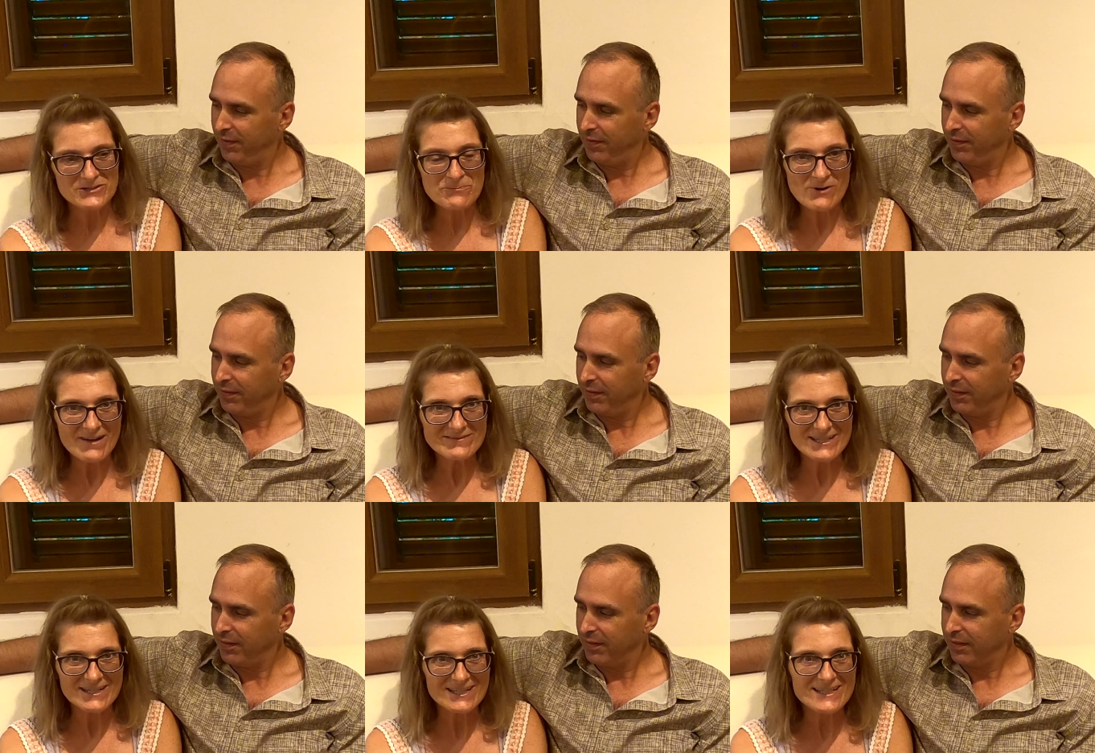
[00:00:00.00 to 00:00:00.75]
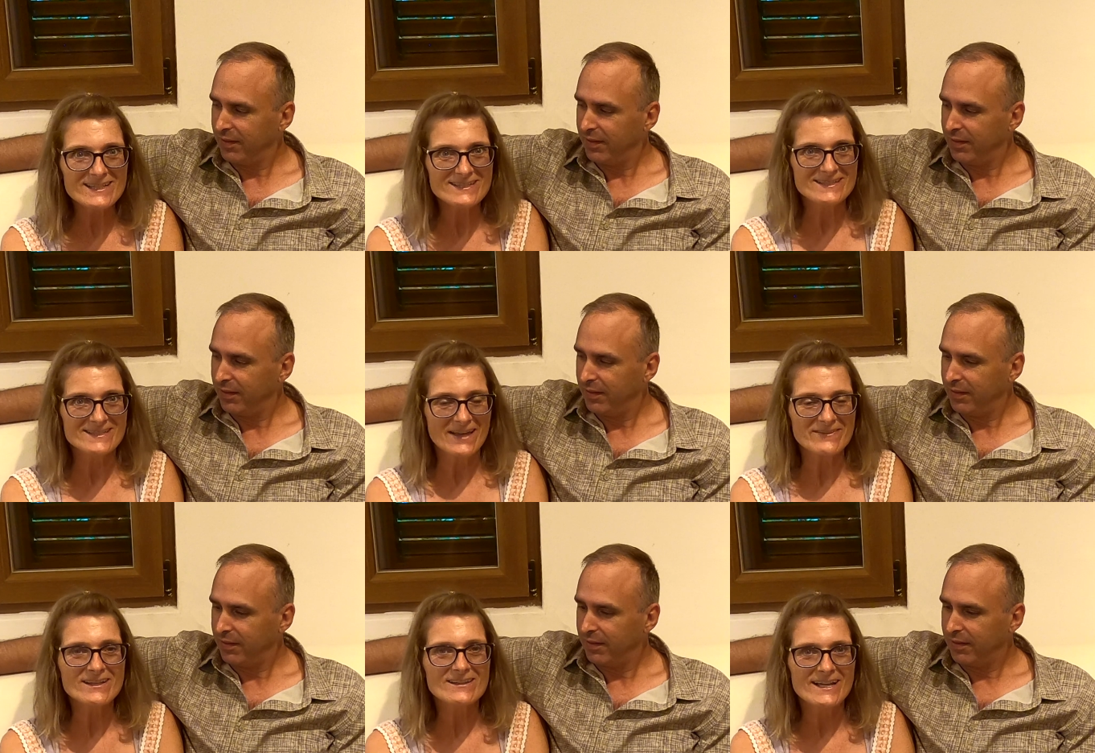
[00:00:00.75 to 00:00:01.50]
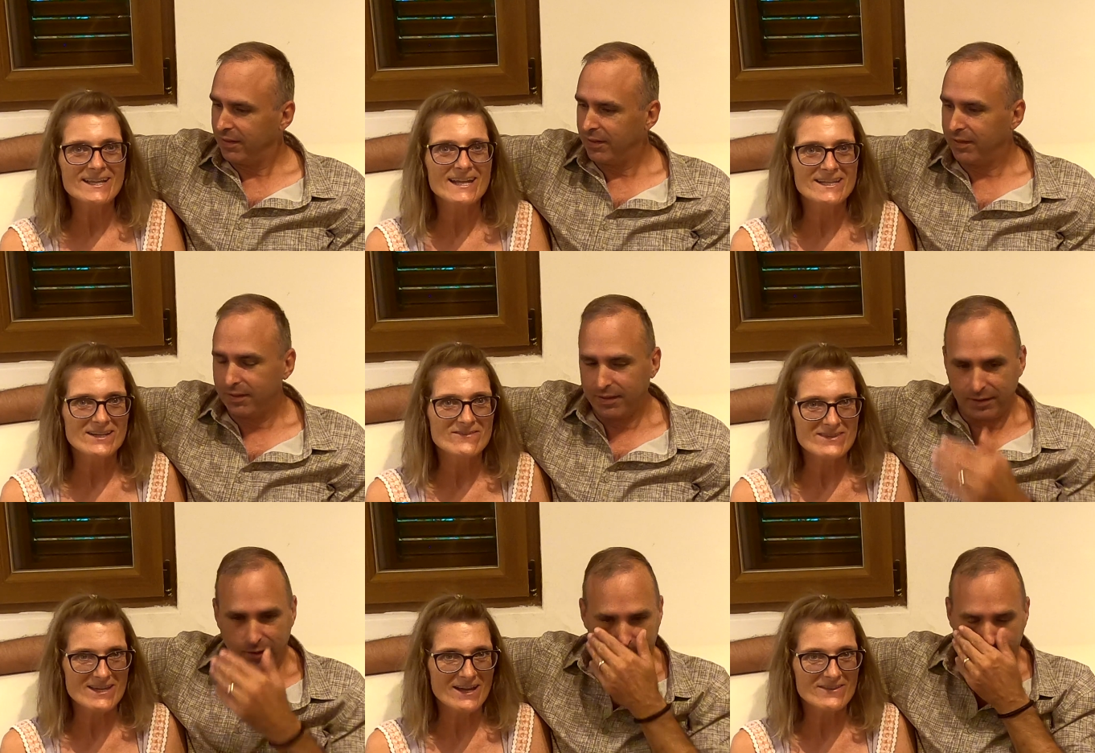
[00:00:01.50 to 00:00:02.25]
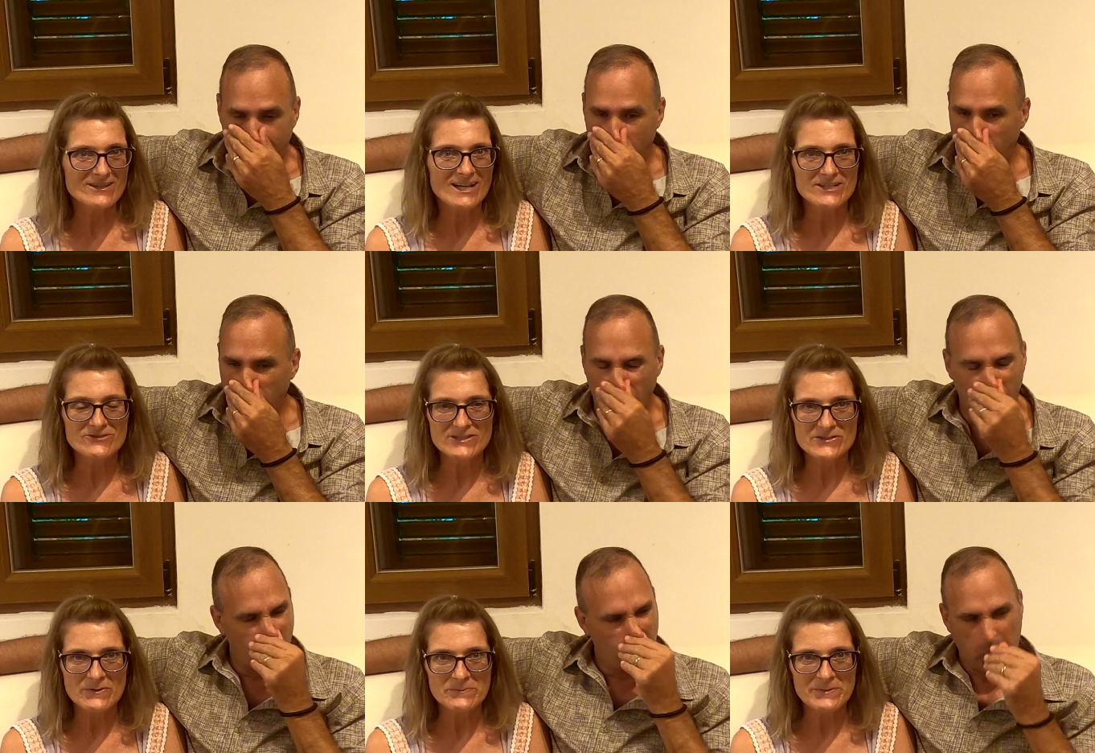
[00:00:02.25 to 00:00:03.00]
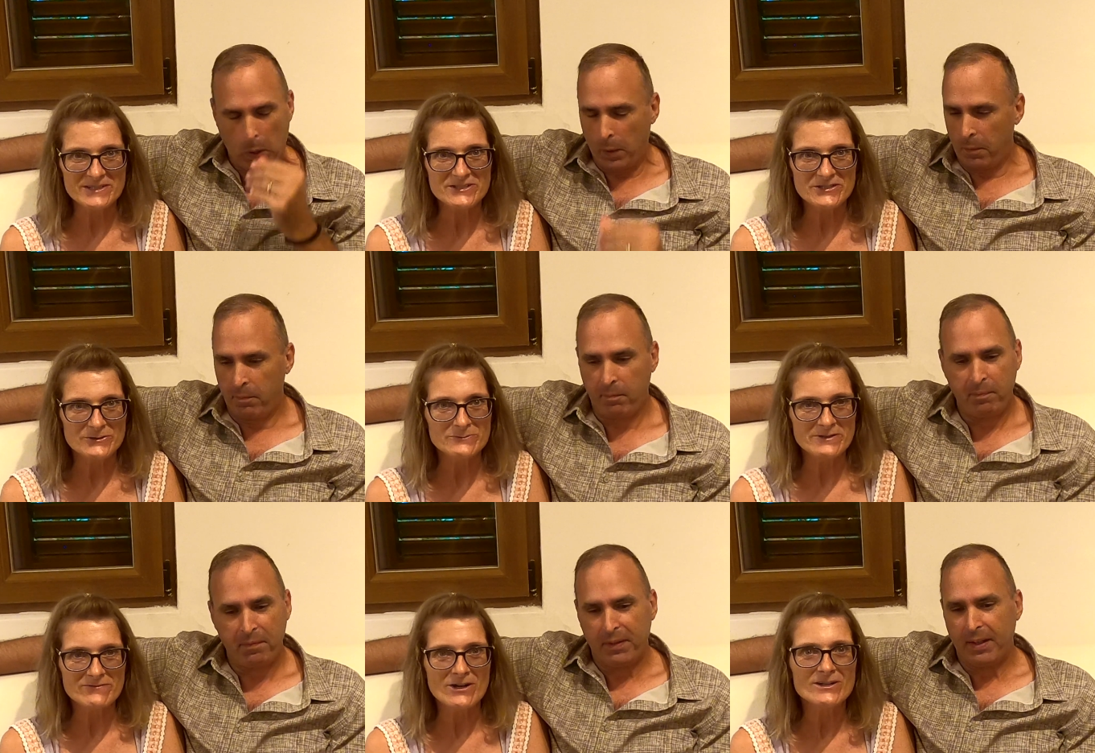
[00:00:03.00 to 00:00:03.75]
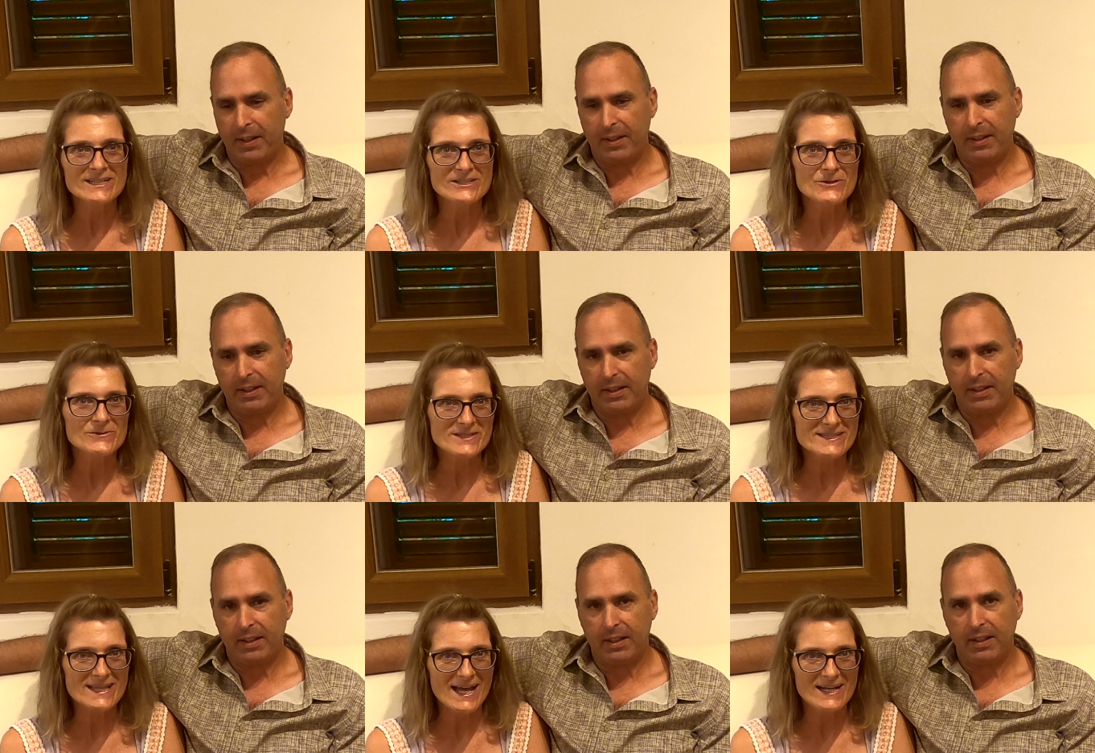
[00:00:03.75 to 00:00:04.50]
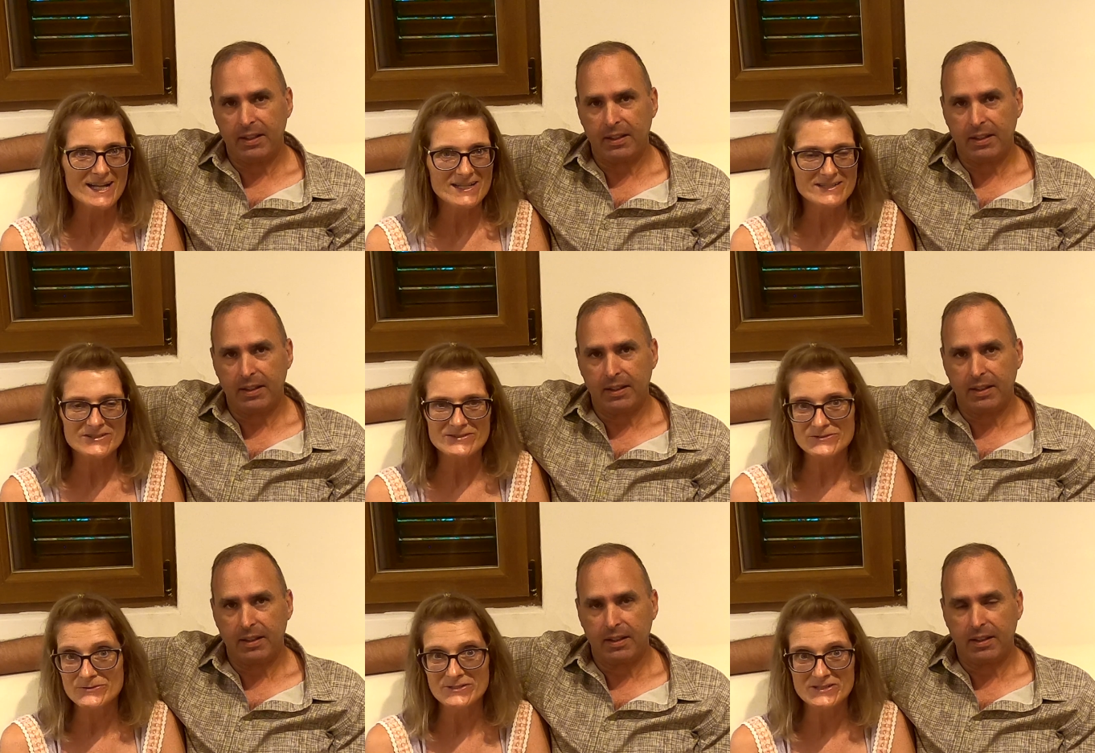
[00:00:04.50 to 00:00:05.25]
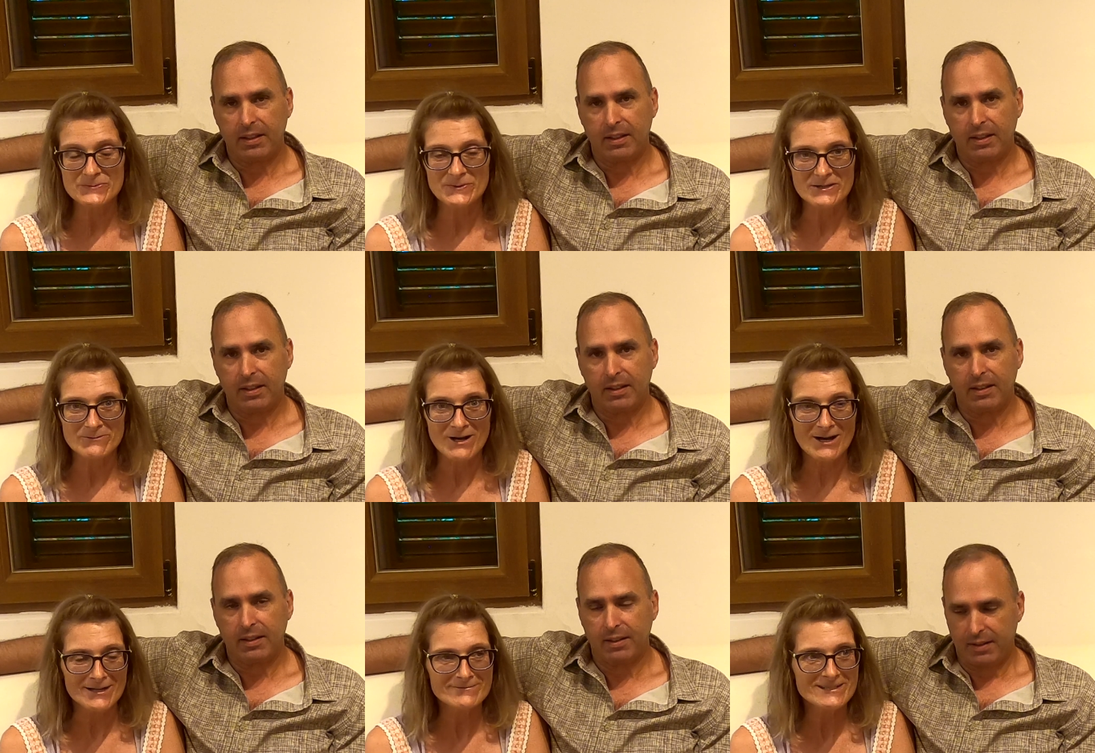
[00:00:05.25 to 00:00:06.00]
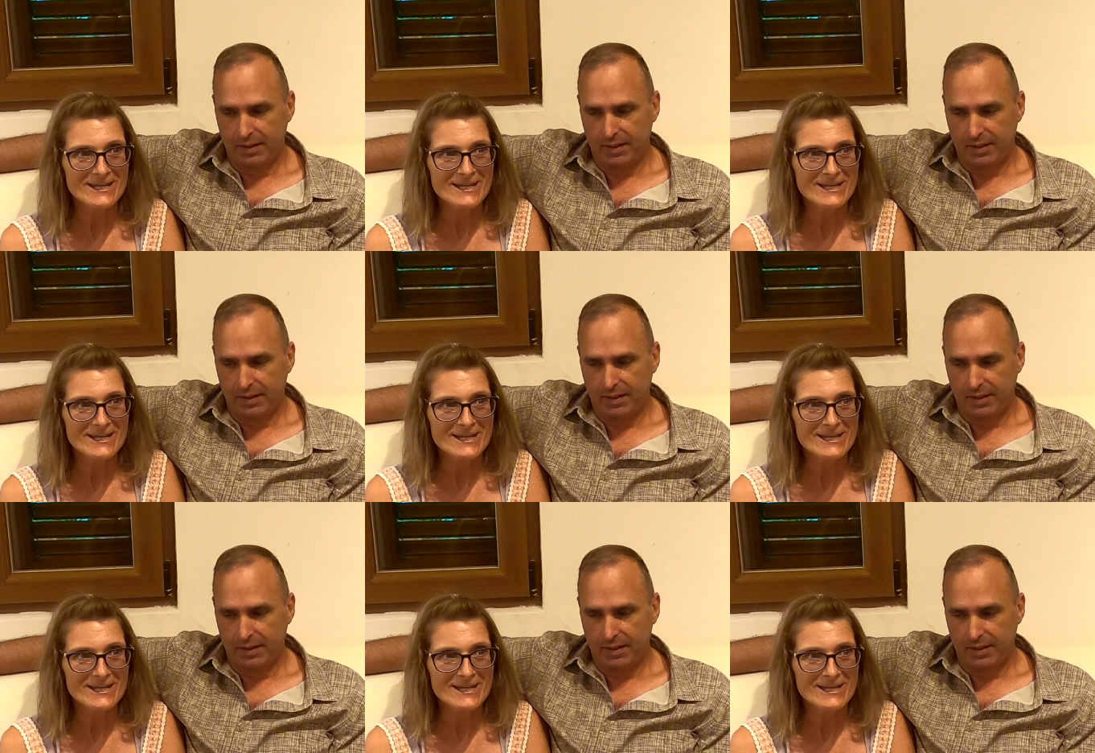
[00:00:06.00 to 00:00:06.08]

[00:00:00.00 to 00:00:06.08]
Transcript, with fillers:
Speaker 1: Dubrovnik is nothing like any of the other countries we've been to. We've already noticed that as soon as we arrived.